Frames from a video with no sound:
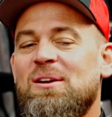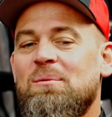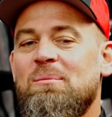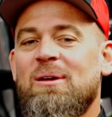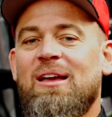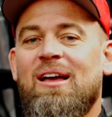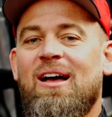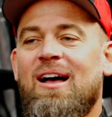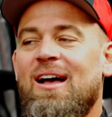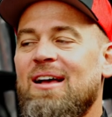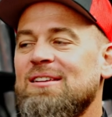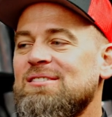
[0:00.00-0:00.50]
be
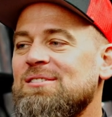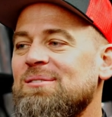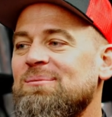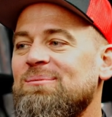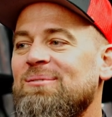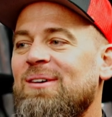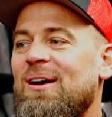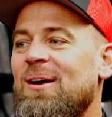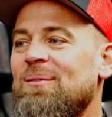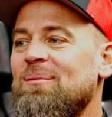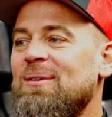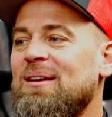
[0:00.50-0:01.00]
awesome.
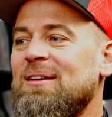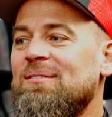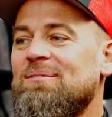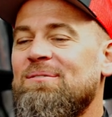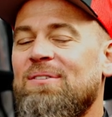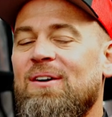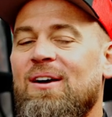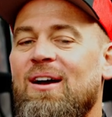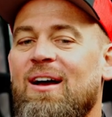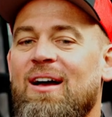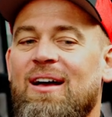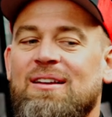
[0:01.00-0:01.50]
I mean,
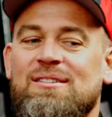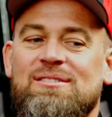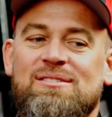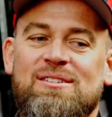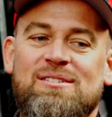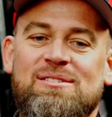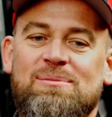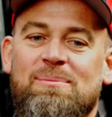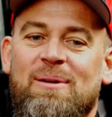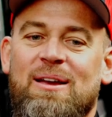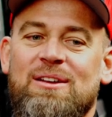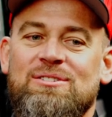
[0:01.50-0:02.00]
for us
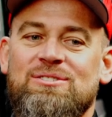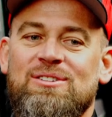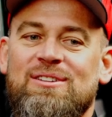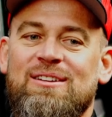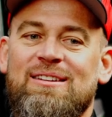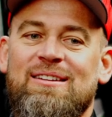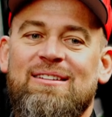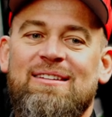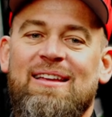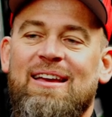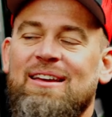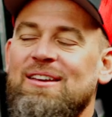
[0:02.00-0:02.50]

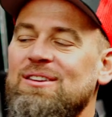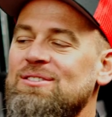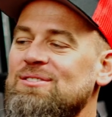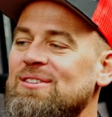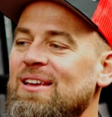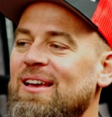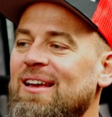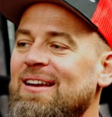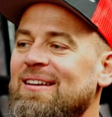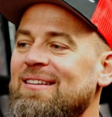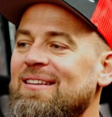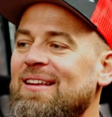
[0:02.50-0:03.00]
especially, like you
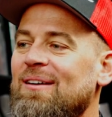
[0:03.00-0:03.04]
said,